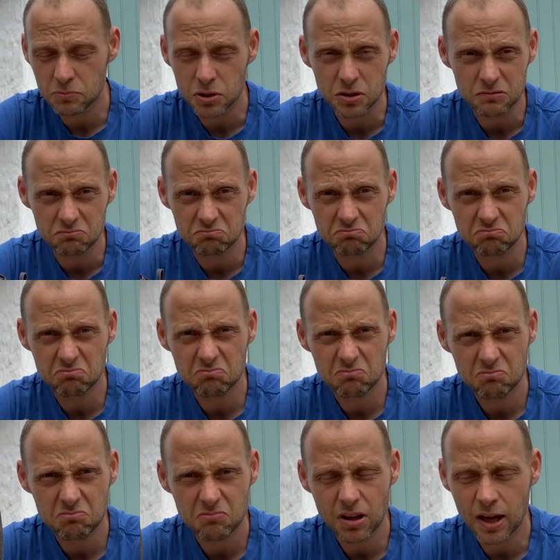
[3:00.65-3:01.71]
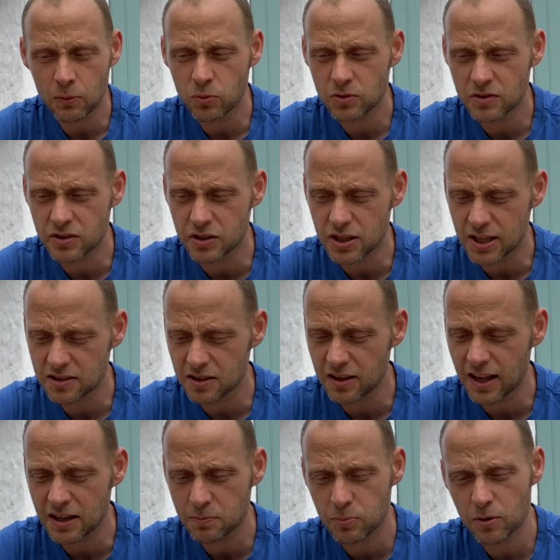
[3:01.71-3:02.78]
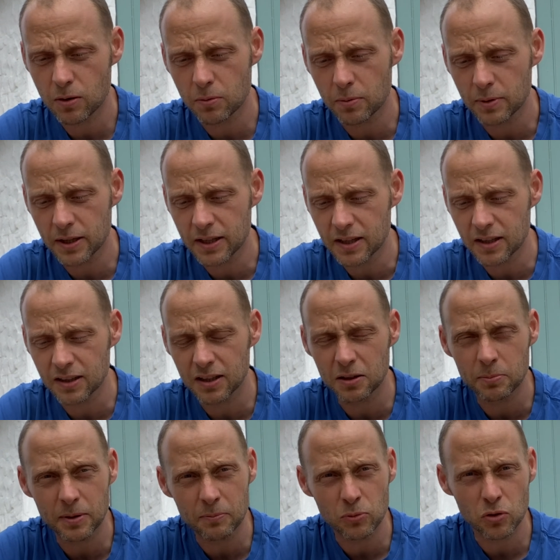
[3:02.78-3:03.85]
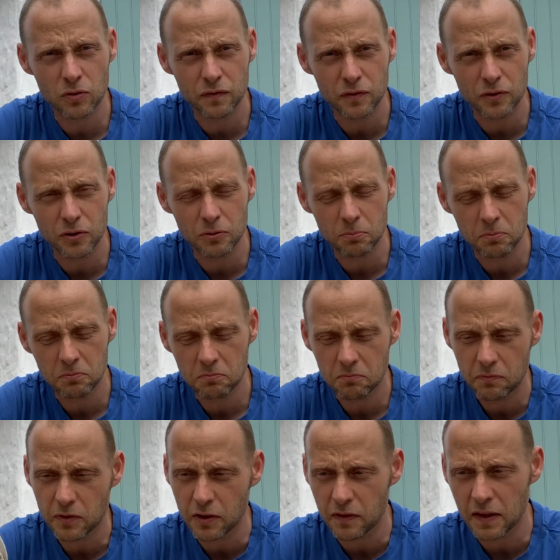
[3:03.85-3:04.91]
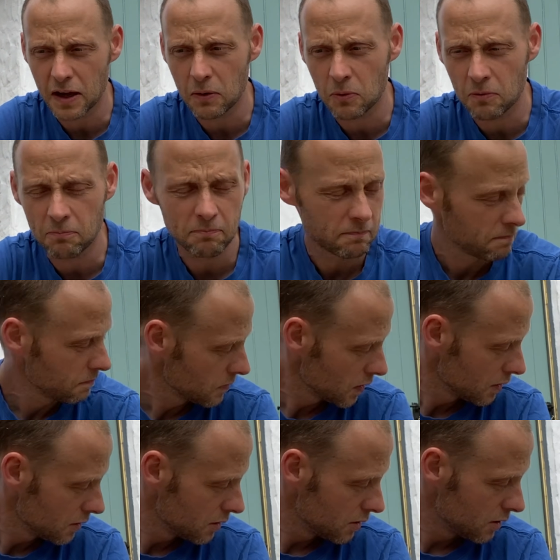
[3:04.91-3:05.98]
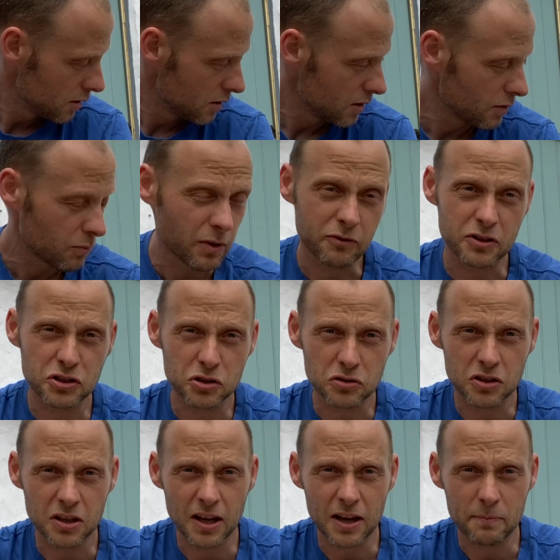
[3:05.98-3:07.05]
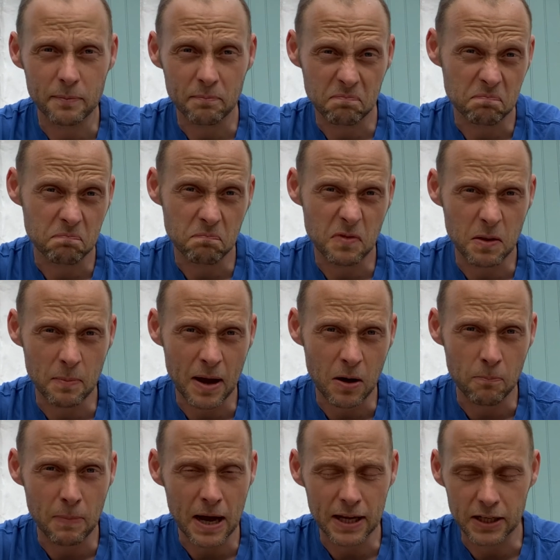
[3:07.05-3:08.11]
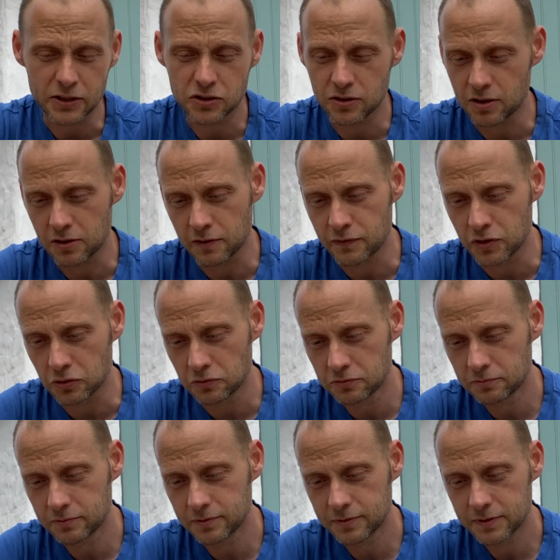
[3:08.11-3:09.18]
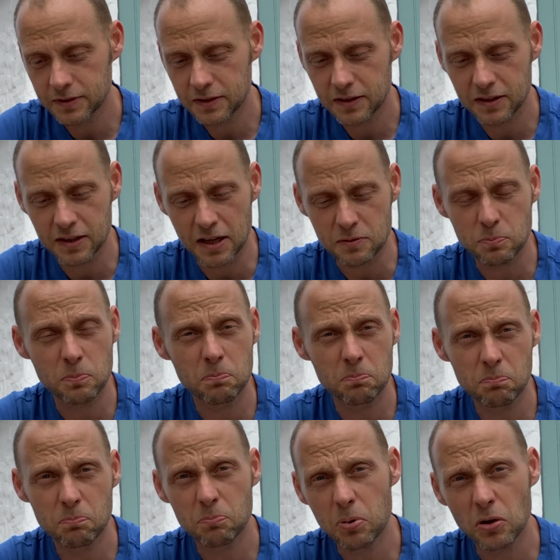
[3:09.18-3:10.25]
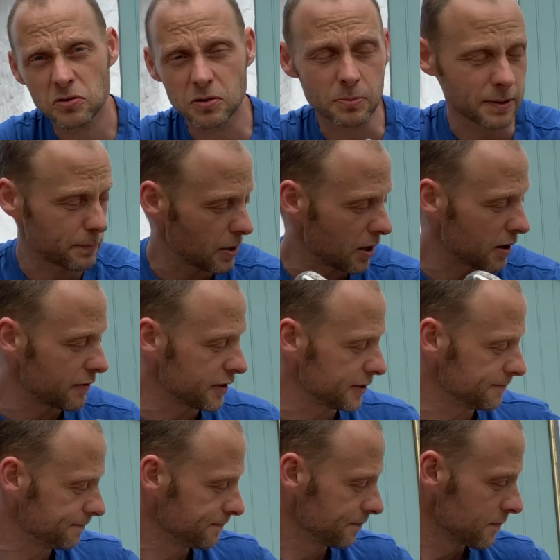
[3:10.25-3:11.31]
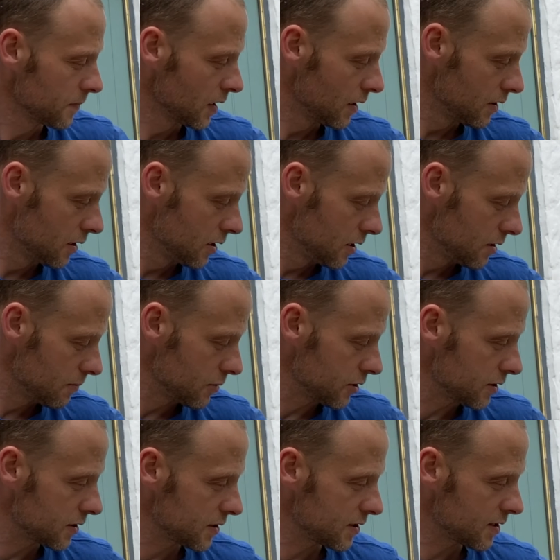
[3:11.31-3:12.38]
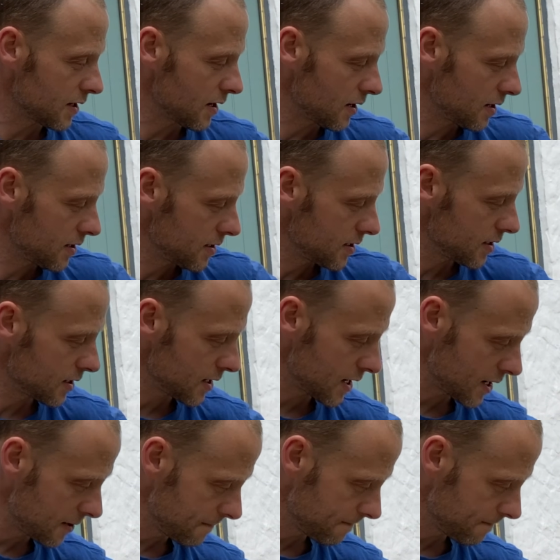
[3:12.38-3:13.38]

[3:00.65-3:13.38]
but I would suggest that that's probably a little bit more firm than that one. Whether it's just the amount of mileage that we've done, that's possibly part of it. But yeah.